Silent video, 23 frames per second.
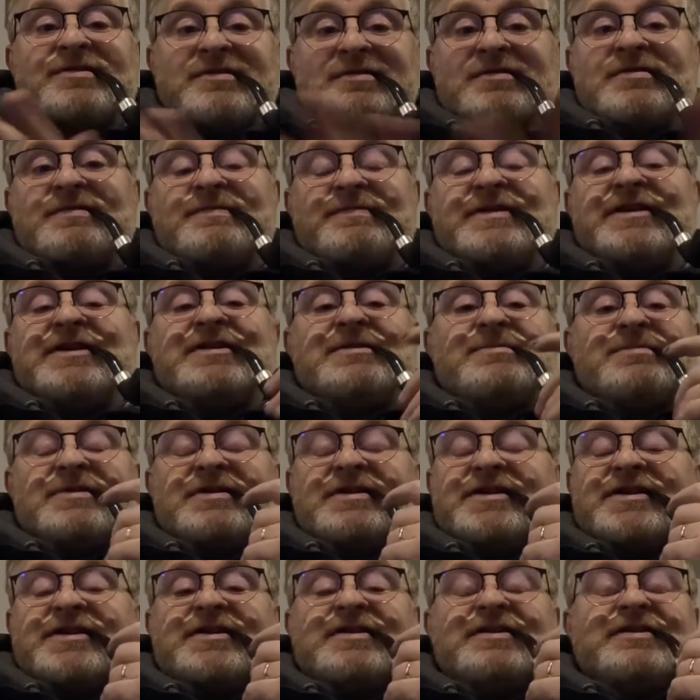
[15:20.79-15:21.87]
unavailable in
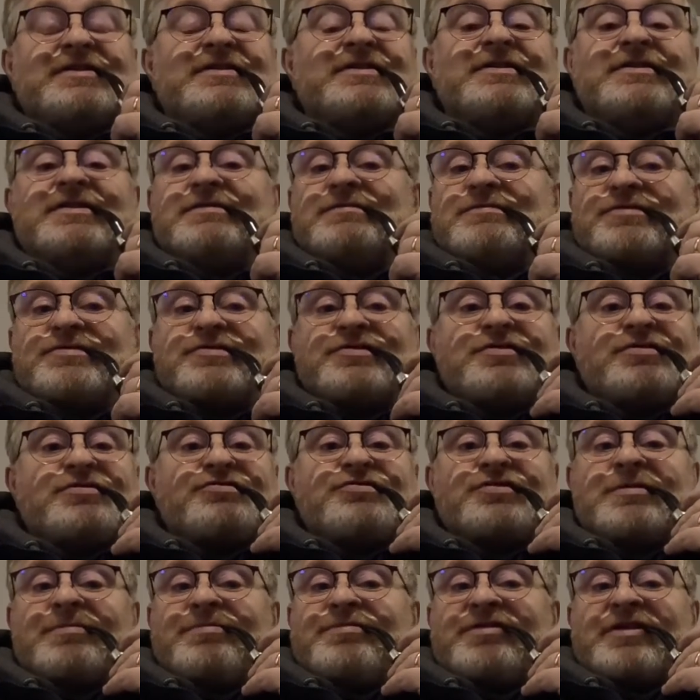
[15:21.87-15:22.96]
Ireland. There was no
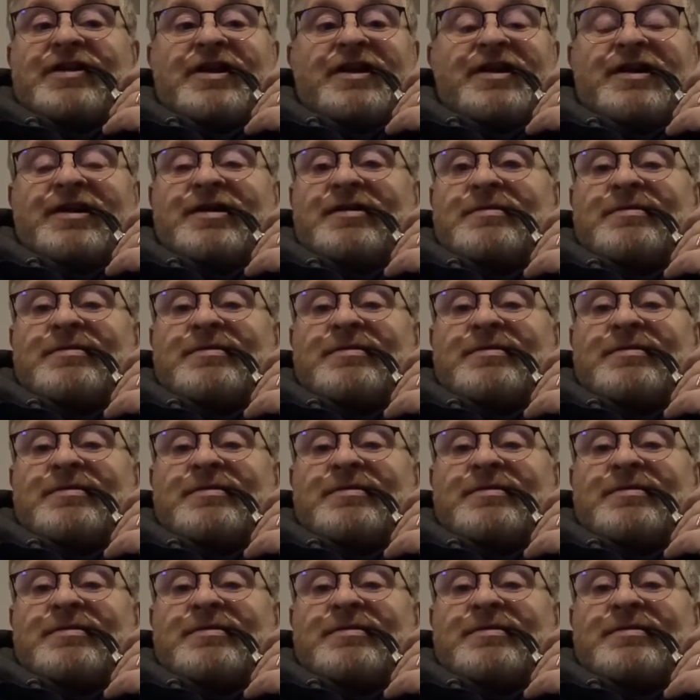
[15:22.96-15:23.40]
shop selling it.